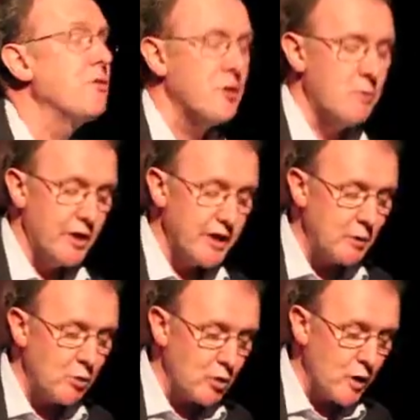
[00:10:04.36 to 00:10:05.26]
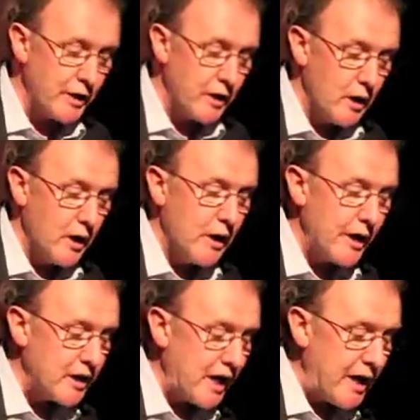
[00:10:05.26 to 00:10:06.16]
Some of them indeed were quite
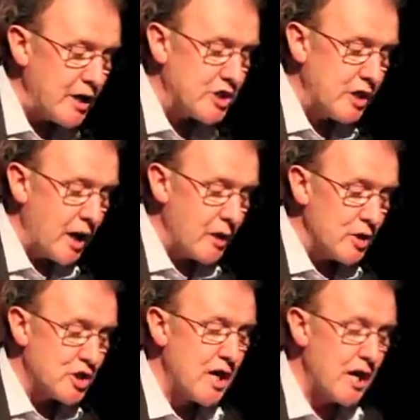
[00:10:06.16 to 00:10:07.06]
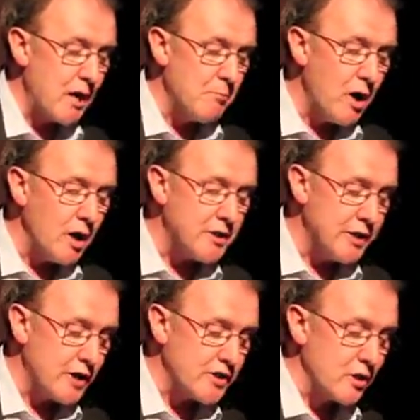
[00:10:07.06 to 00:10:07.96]
engaged in Irish
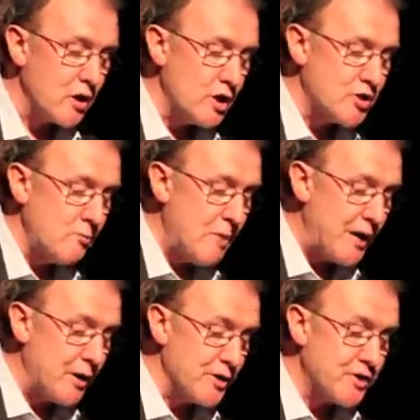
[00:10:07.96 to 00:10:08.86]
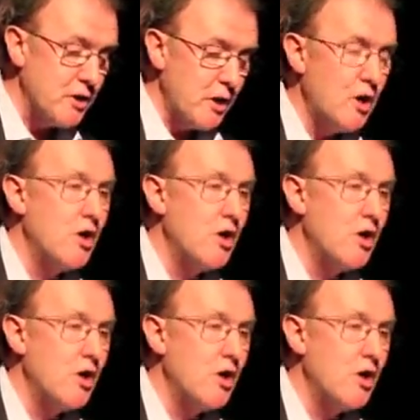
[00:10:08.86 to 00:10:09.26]
politics and cultural matters,